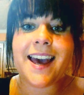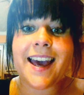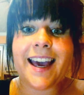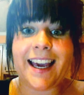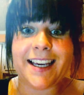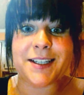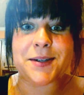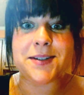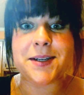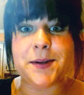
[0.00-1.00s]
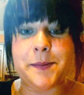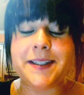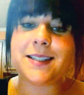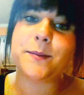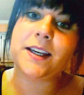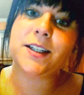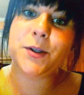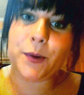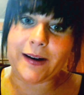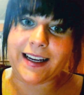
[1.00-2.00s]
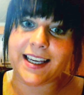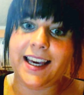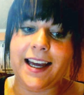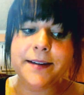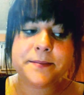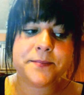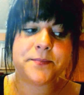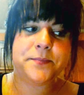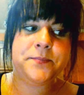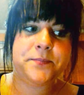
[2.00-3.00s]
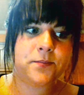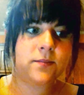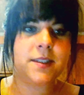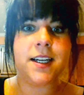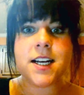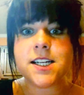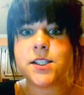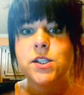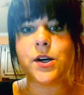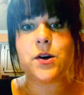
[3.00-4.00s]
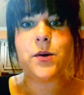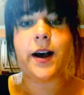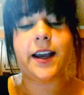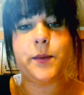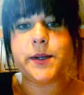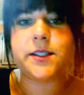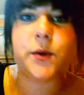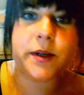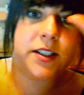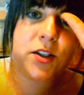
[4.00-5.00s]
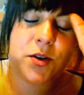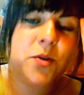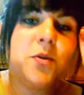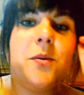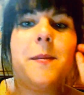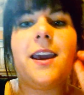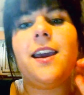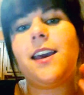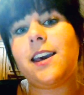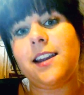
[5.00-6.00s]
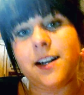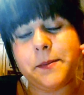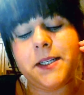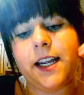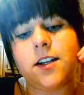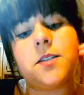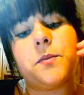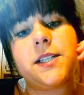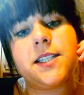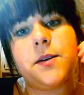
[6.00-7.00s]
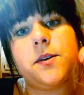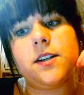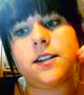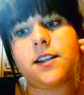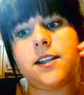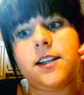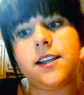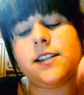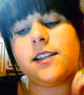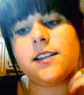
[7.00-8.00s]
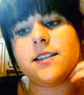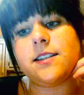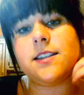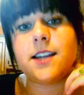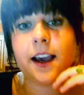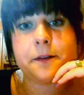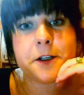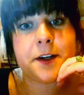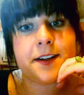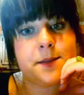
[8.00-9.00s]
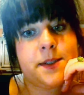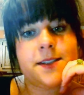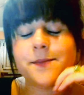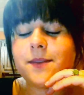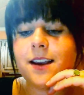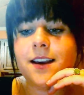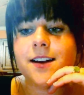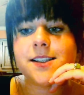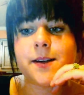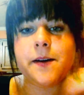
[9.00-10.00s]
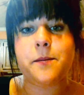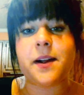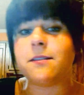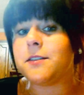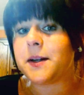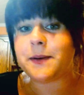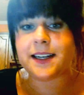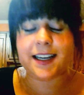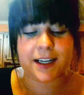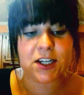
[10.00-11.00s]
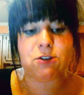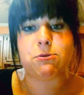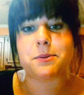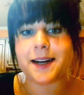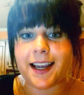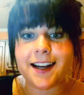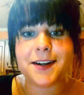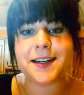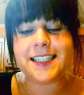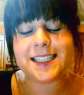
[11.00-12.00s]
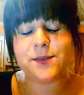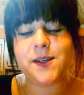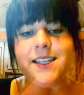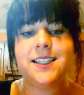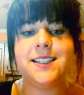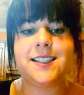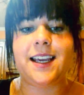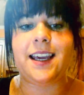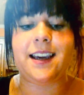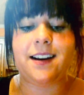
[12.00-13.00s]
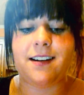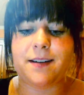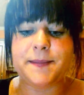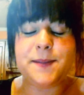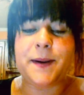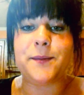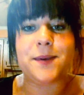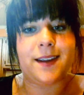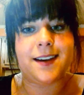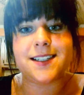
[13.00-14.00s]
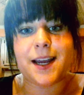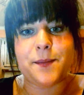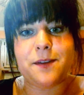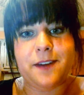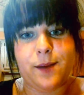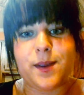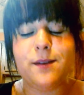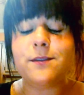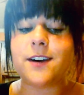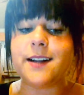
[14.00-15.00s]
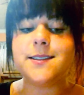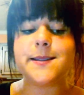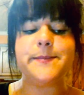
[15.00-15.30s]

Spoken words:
Hey YouTube, it's me, Tori again. So I was going to make an update on what's going on. It is the day after Christmas. So I hope everyone had a great Christmas and spent really good time with family and friends.